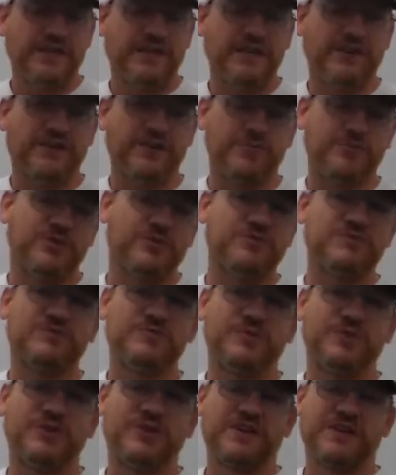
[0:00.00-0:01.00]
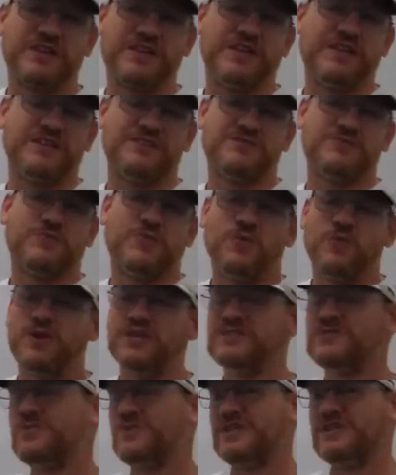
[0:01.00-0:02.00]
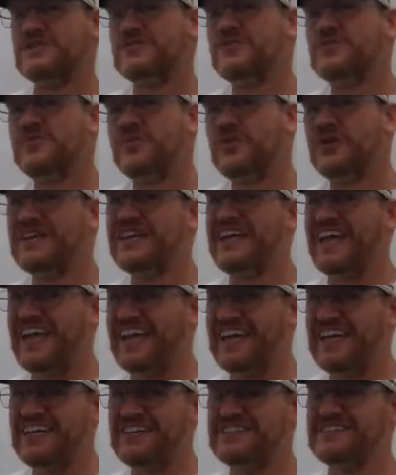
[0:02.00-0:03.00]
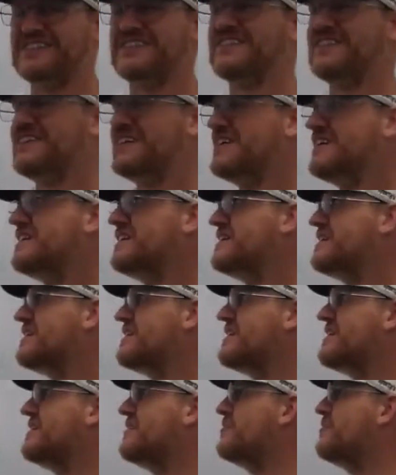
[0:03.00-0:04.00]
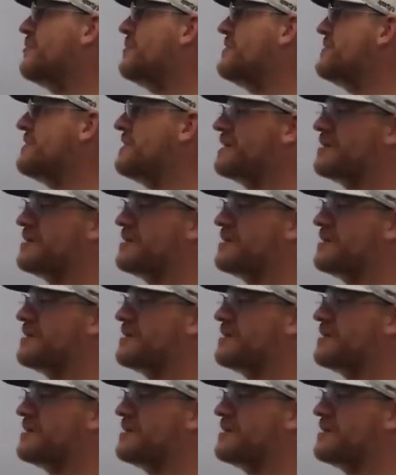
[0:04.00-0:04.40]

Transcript: Here at Williamsburg, that is 122.8. One